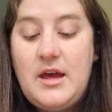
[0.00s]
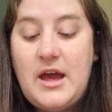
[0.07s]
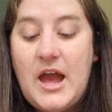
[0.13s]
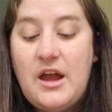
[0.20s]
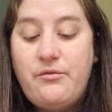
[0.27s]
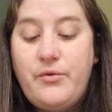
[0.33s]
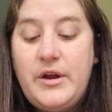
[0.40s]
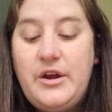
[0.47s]

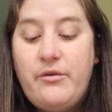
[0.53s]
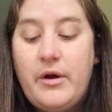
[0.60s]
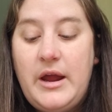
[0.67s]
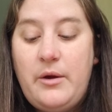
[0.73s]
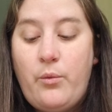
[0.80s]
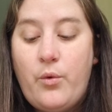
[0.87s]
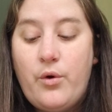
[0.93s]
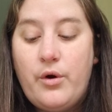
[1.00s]
Every
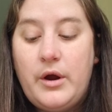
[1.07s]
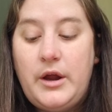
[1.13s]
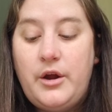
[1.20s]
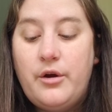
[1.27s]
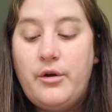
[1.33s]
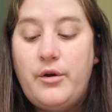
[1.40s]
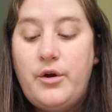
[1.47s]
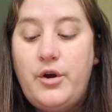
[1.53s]
great
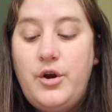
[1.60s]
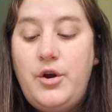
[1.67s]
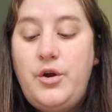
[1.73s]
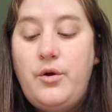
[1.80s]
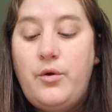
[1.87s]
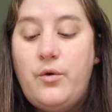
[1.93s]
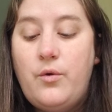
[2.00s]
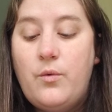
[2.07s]
warrior
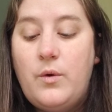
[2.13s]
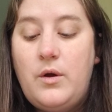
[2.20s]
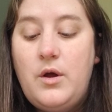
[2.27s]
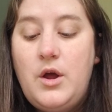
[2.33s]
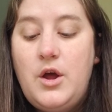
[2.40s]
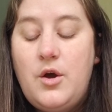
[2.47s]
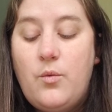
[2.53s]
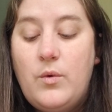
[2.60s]
knew
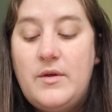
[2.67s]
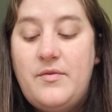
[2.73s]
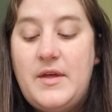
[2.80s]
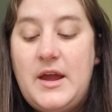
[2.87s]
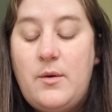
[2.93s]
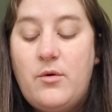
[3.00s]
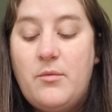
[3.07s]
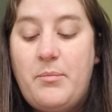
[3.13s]
when
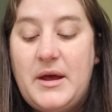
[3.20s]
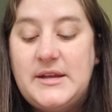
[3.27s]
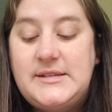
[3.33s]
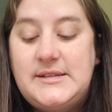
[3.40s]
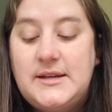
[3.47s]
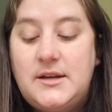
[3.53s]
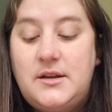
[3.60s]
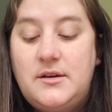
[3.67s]
they were
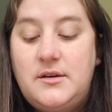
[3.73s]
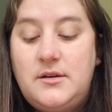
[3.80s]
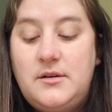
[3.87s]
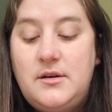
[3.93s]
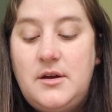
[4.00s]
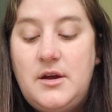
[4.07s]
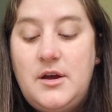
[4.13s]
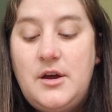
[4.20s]
bested.
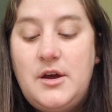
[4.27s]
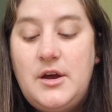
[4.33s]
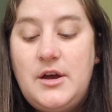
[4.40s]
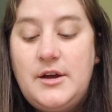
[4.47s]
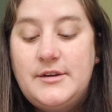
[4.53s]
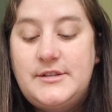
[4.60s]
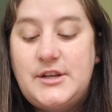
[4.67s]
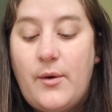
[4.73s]

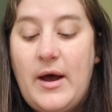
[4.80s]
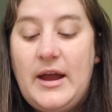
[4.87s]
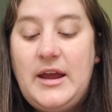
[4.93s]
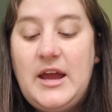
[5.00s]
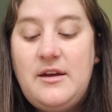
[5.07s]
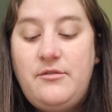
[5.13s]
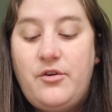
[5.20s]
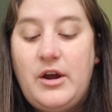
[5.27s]
So I
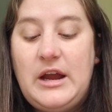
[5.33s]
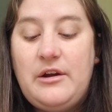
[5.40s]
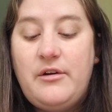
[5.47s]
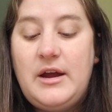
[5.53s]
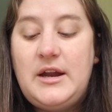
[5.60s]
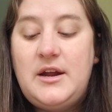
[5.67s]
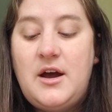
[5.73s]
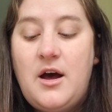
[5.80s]
gave Grand
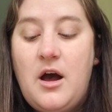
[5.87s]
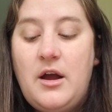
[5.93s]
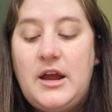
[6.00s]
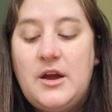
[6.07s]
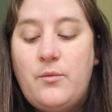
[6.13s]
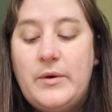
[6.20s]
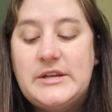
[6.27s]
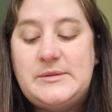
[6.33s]
Grand a hug
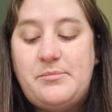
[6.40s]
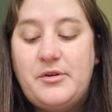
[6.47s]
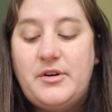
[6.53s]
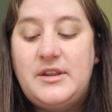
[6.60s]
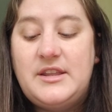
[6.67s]
and whispered,